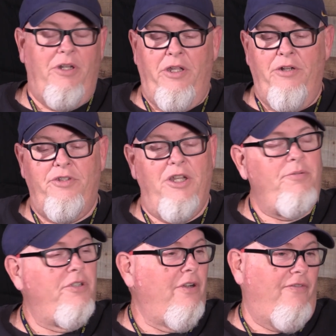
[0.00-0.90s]

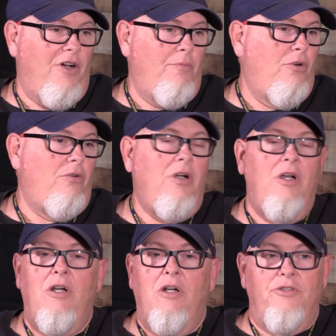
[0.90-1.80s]
interception, a fumble,
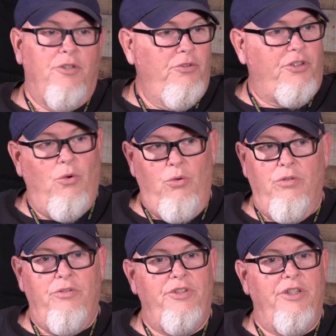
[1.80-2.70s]
2
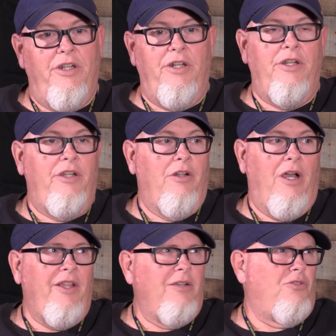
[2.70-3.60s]
scores, and
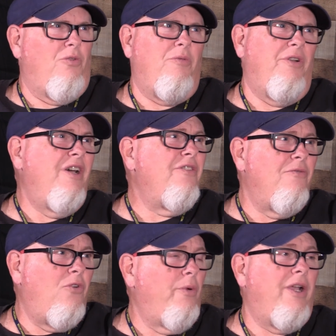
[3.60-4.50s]
I think it was
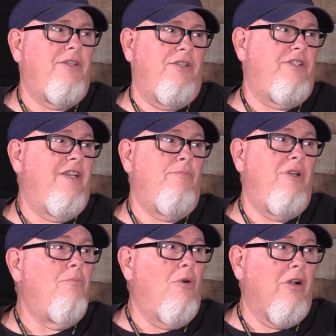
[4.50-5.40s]
21-0 before we got the
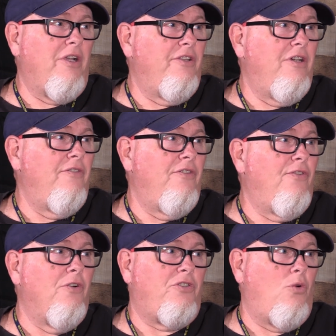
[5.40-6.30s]
7-minute mark of the
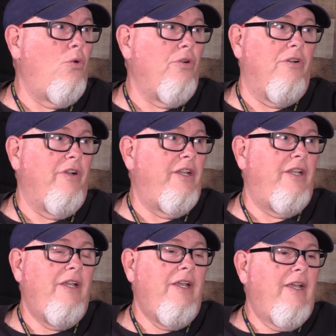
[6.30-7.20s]
first quarter,
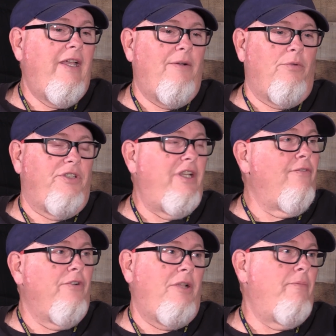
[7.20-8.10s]
and it was never any